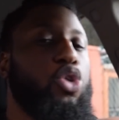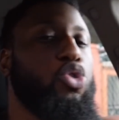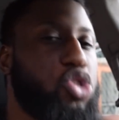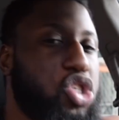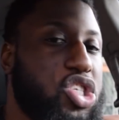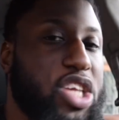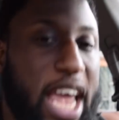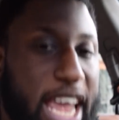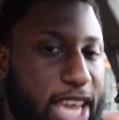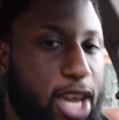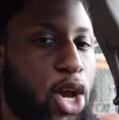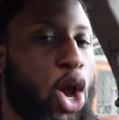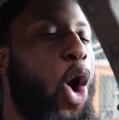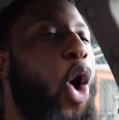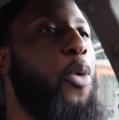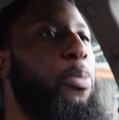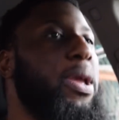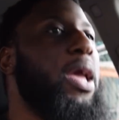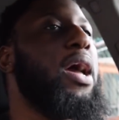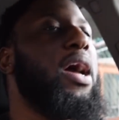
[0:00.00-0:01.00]
you say
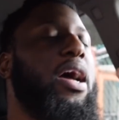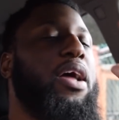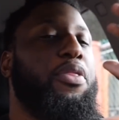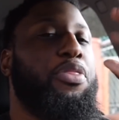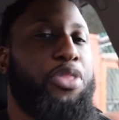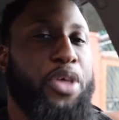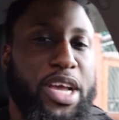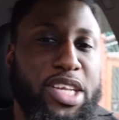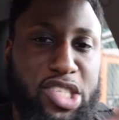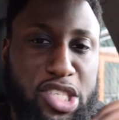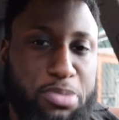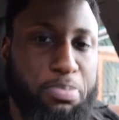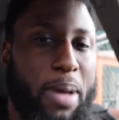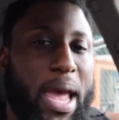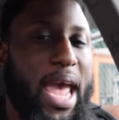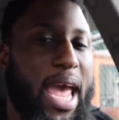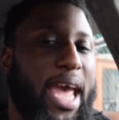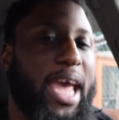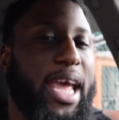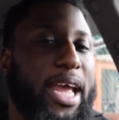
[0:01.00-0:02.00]
Kobe. This
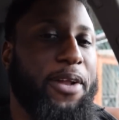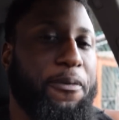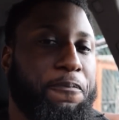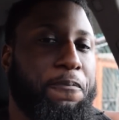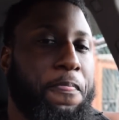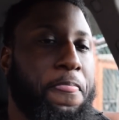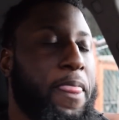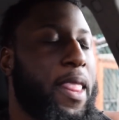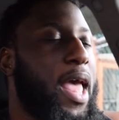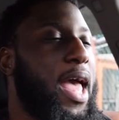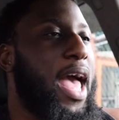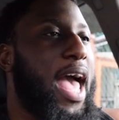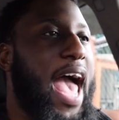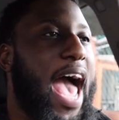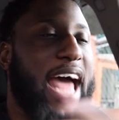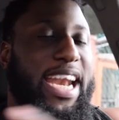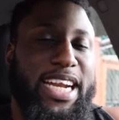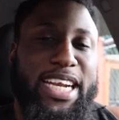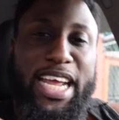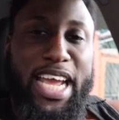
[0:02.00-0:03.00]
man
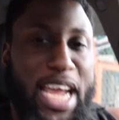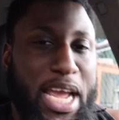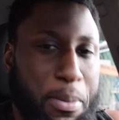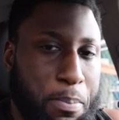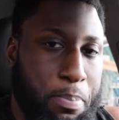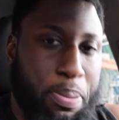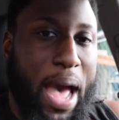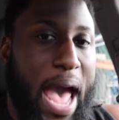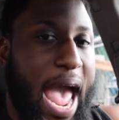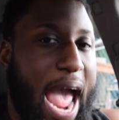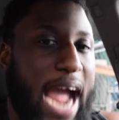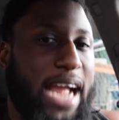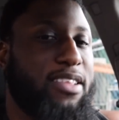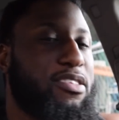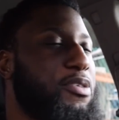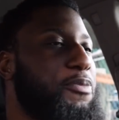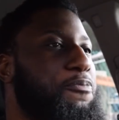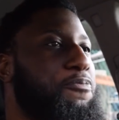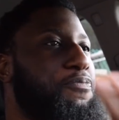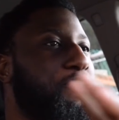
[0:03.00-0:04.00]
had an
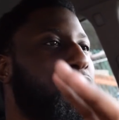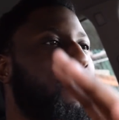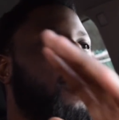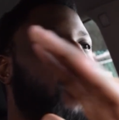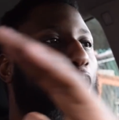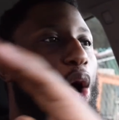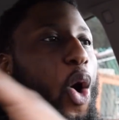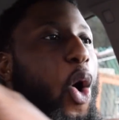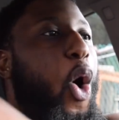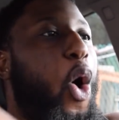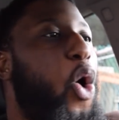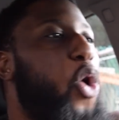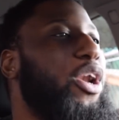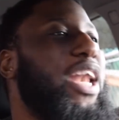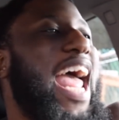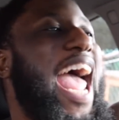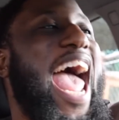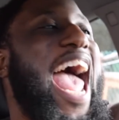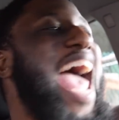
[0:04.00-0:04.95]
impact on